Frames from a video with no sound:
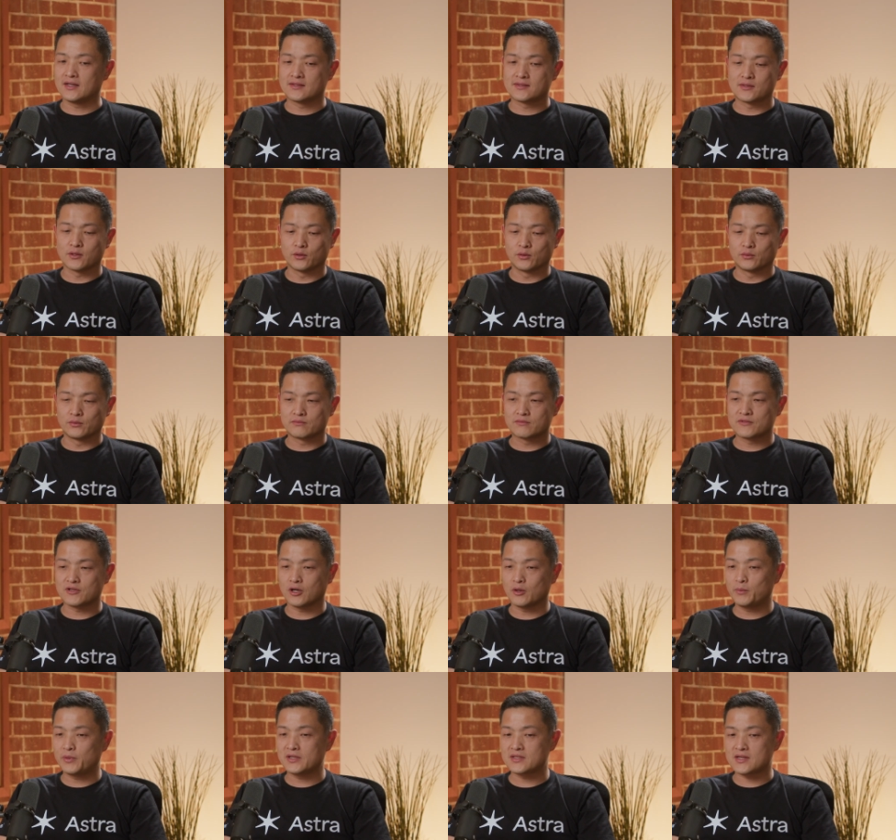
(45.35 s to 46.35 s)
so
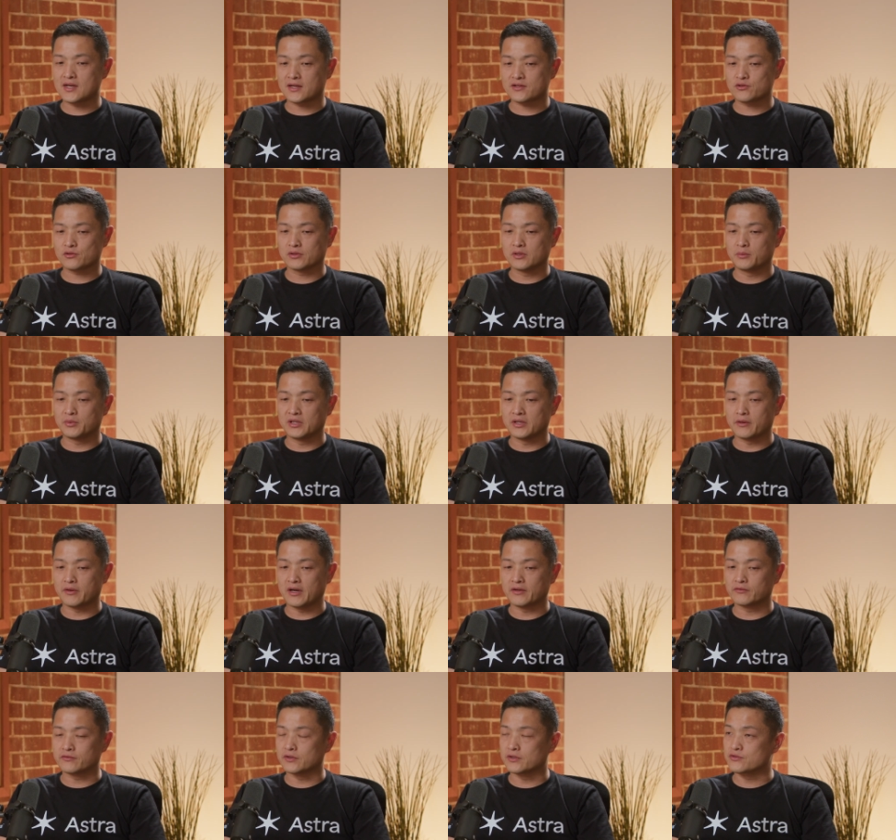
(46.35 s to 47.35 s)
Topaz actually been
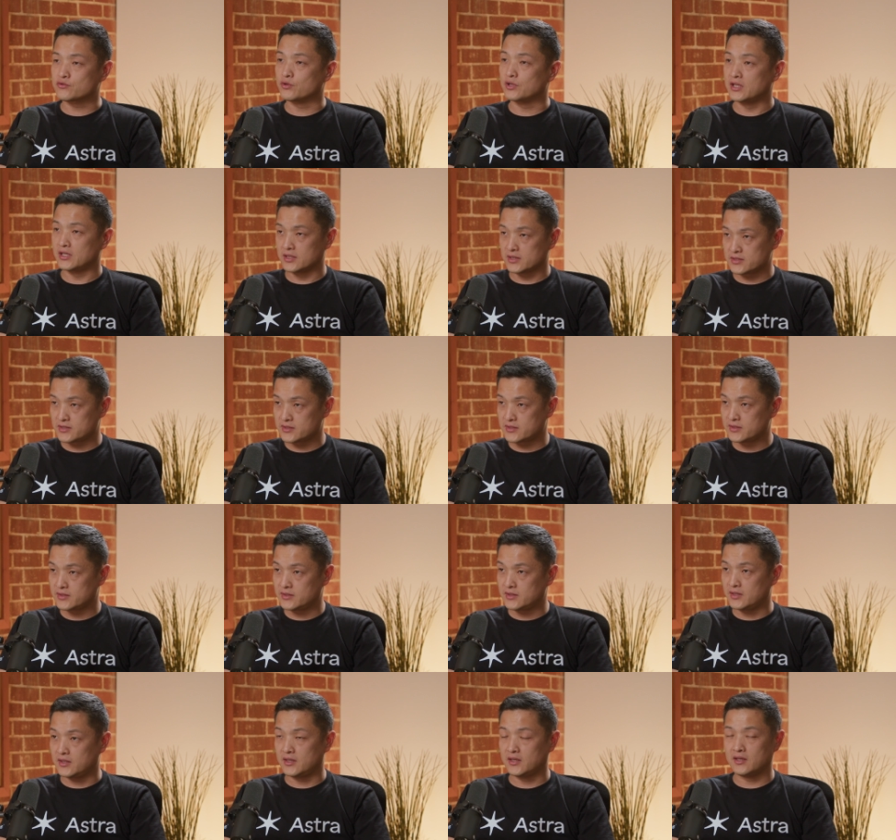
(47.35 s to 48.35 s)
around for 20 years,
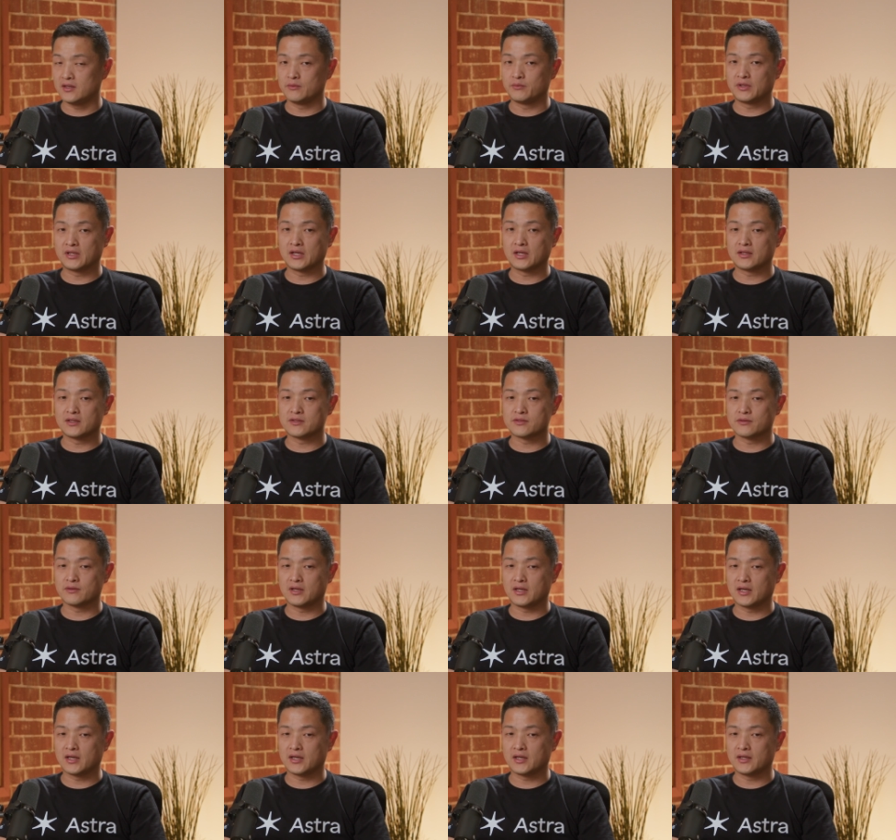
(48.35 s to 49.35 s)
and we got into
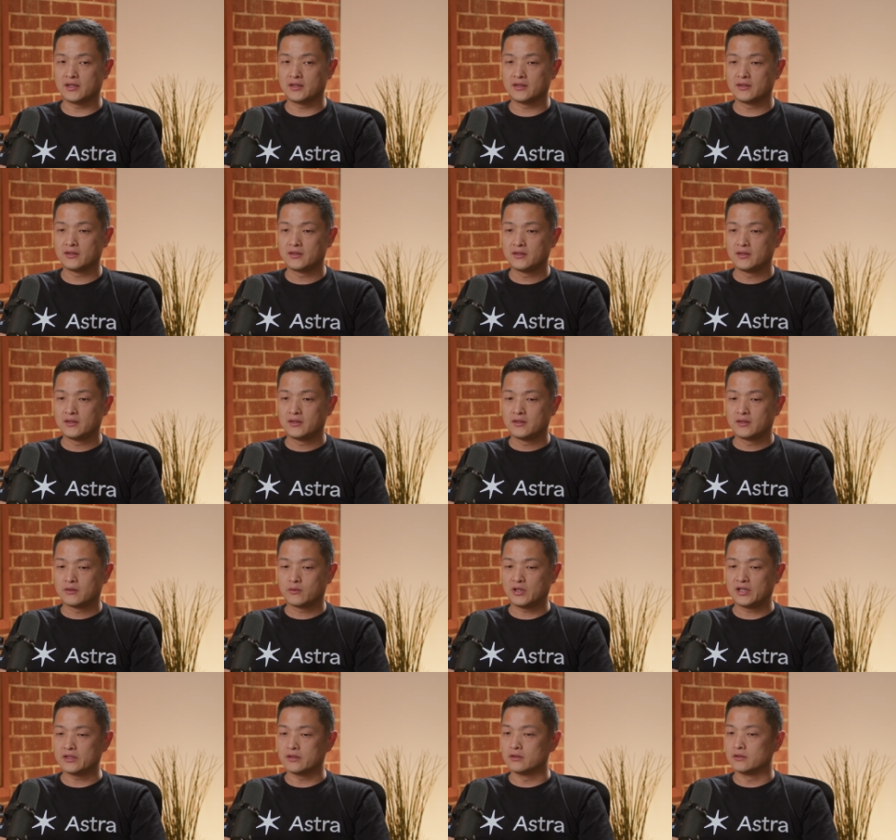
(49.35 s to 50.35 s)
AI
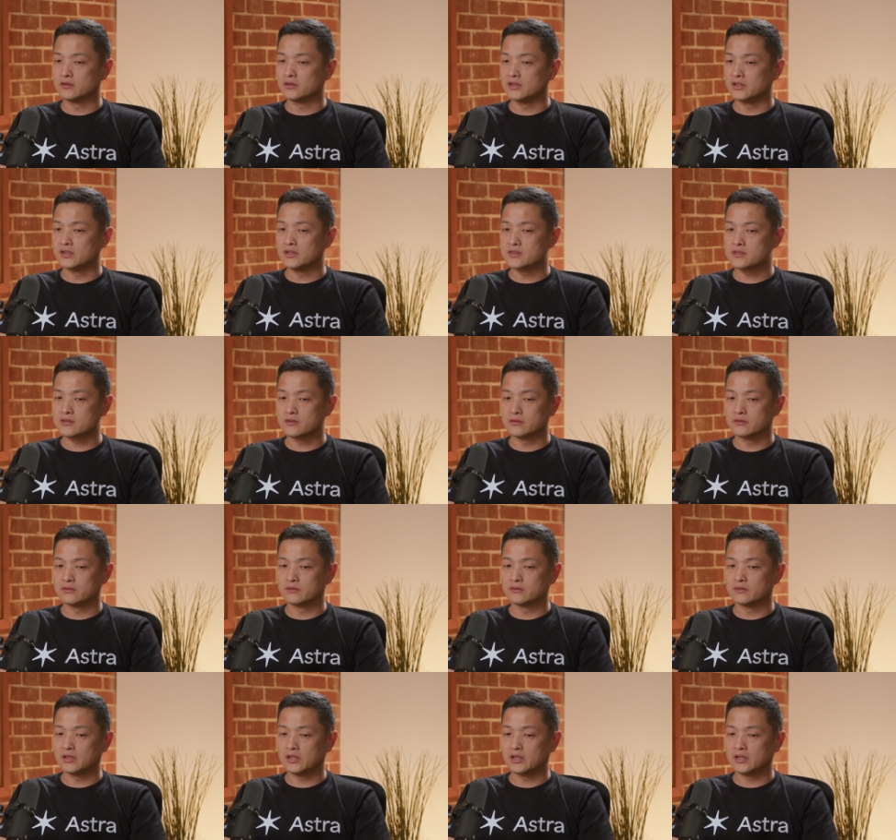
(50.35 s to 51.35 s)
quite early.
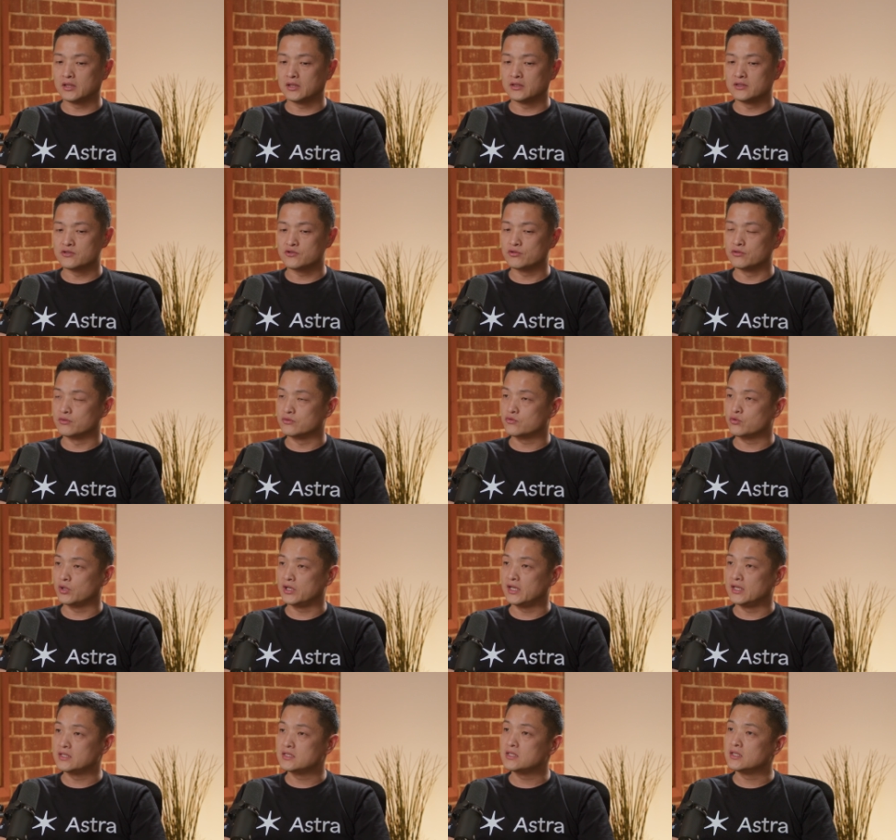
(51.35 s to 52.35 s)
So, uh, in
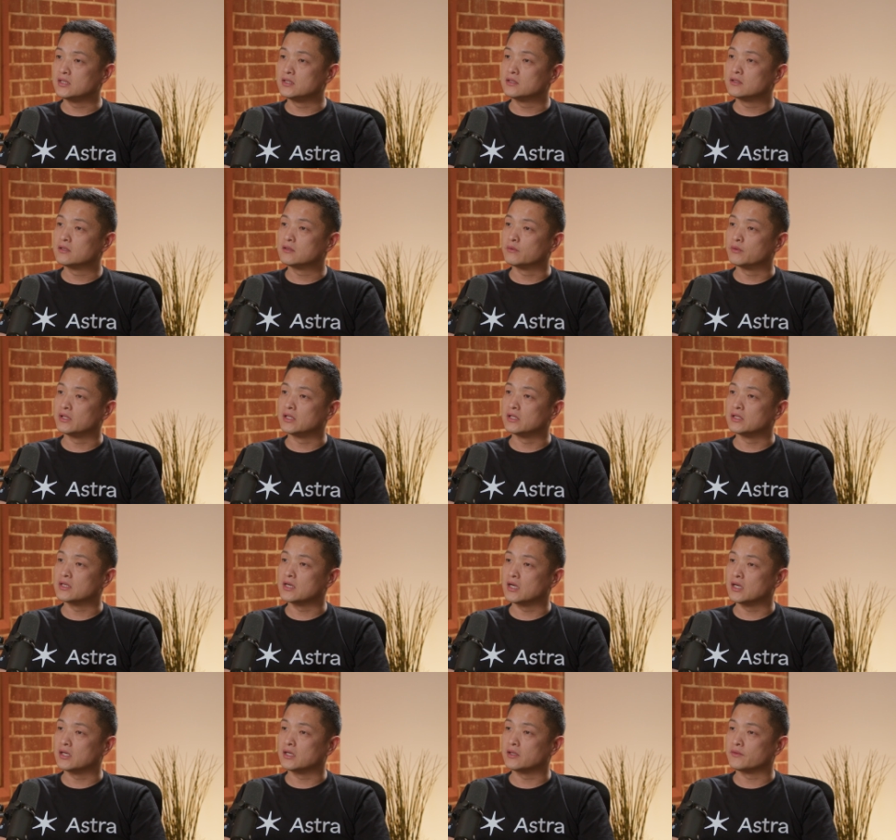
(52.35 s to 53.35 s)
2018, we
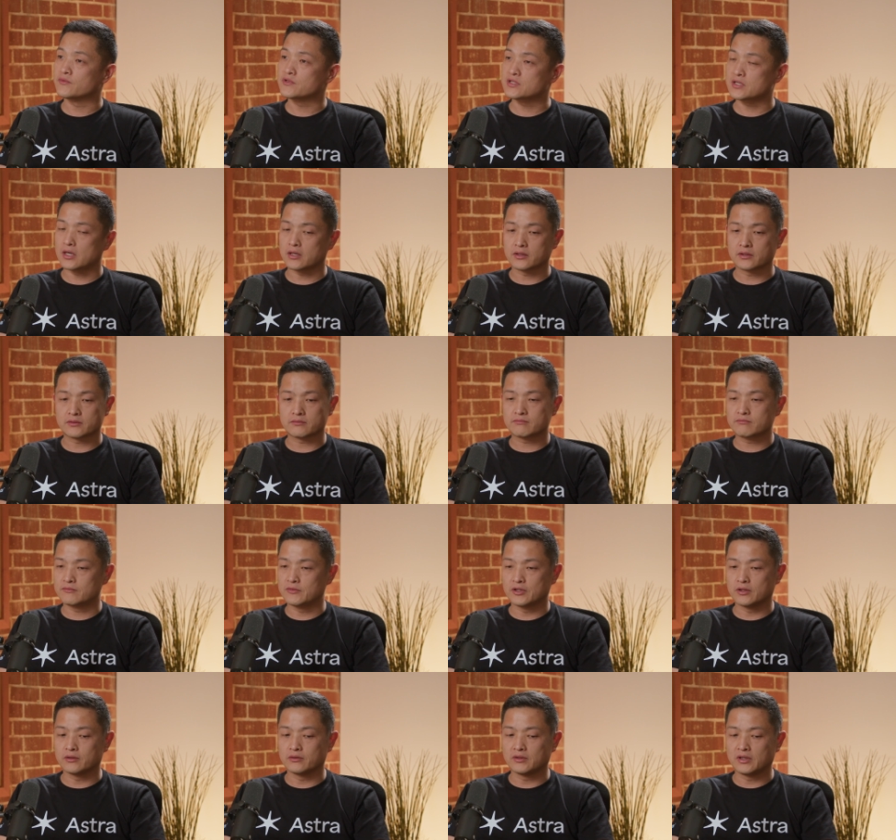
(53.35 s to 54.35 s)
uh, started,
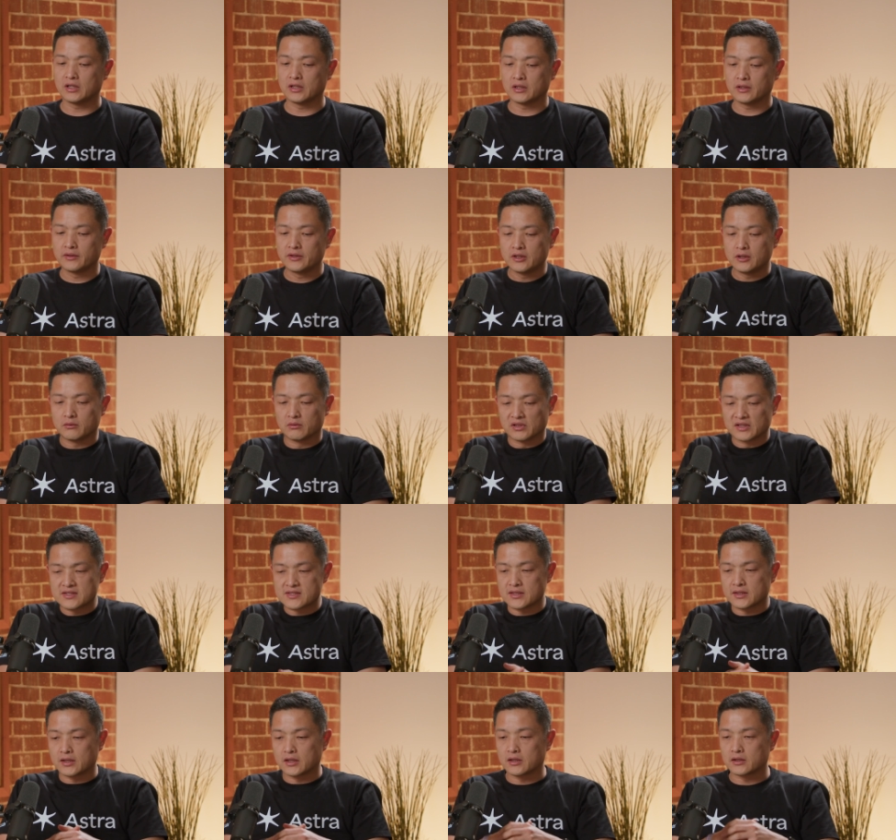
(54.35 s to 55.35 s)
you know, uh,
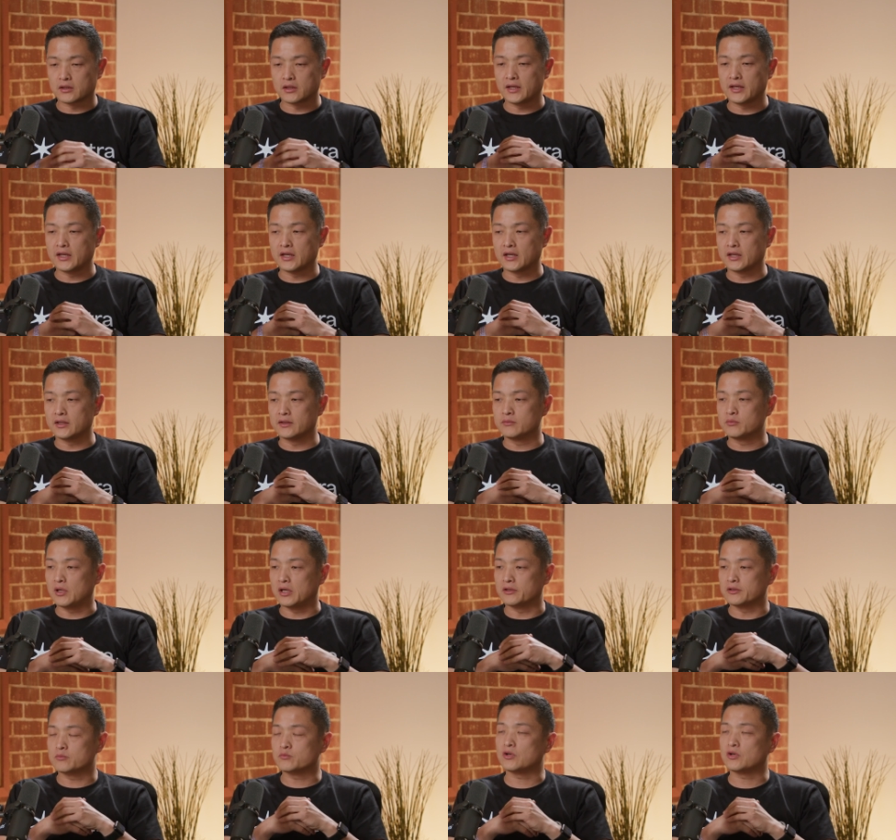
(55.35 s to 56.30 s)
releasing our AI art